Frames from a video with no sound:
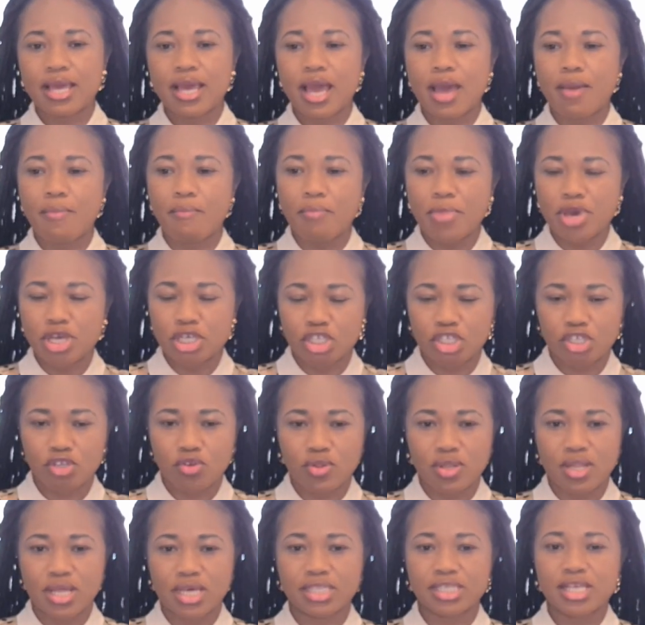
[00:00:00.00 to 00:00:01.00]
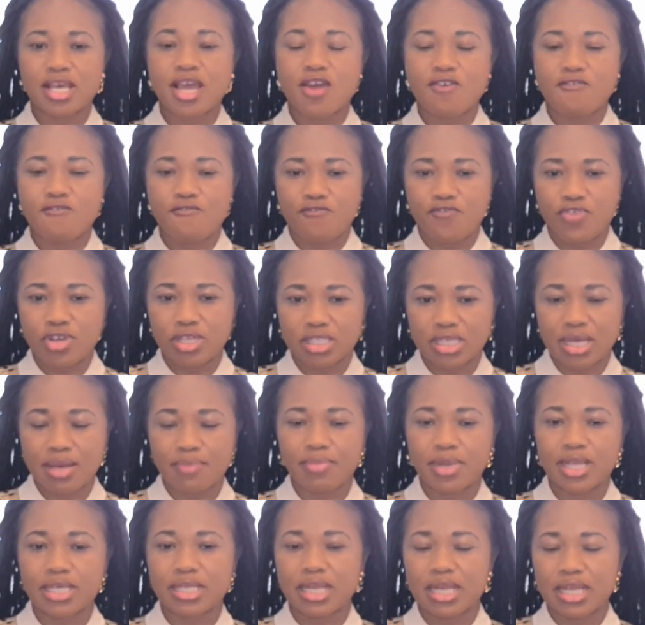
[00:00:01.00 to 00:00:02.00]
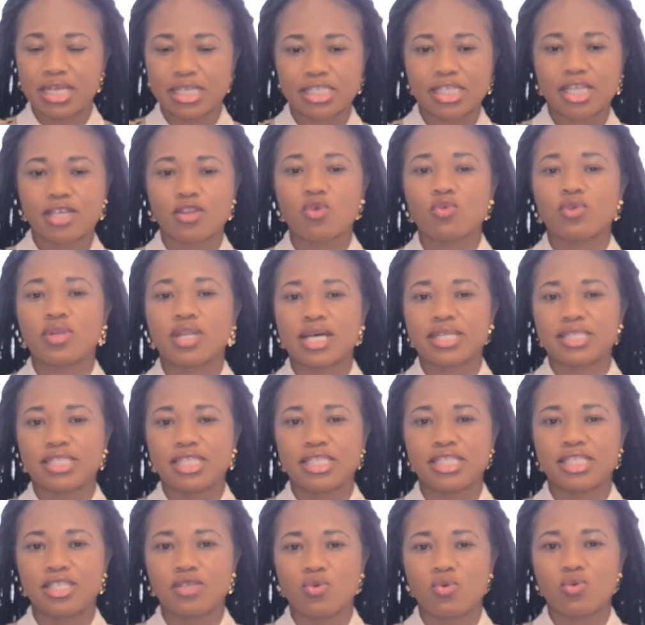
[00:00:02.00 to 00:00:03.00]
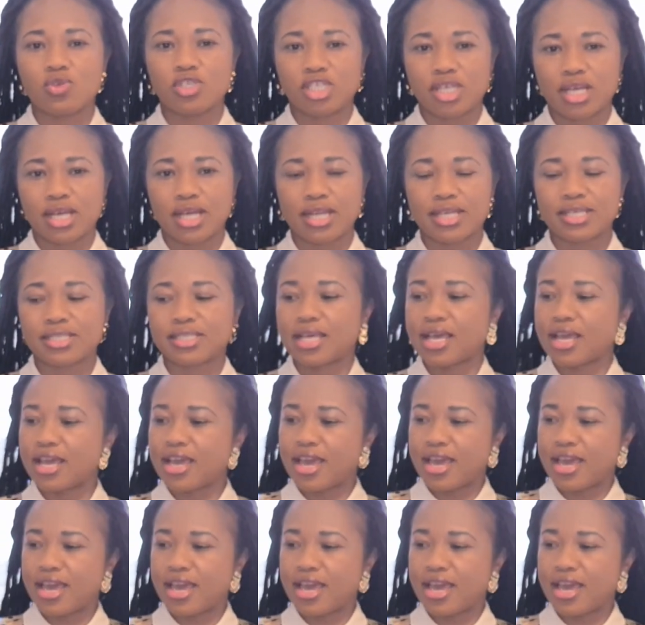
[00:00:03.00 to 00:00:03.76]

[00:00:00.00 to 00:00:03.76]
and make sure that every tablet listed on that TTO checklist